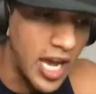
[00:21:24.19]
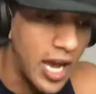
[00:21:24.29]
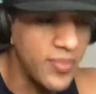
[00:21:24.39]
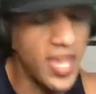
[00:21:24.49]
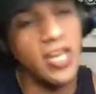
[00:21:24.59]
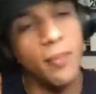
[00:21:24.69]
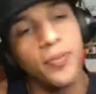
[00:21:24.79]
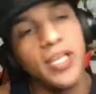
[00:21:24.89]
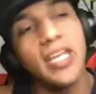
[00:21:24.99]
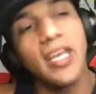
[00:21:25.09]
They end up
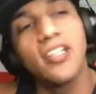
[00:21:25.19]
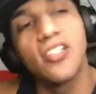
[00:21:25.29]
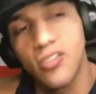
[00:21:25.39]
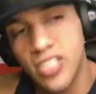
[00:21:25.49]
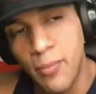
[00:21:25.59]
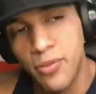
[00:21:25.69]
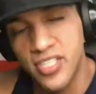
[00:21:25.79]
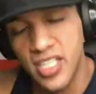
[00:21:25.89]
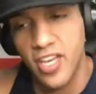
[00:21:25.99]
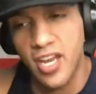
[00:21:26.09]
bleeding into their time with a
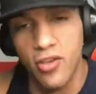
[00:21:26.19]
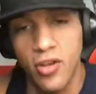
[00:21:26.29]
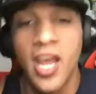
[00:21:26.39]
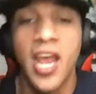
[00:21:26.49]
significant other,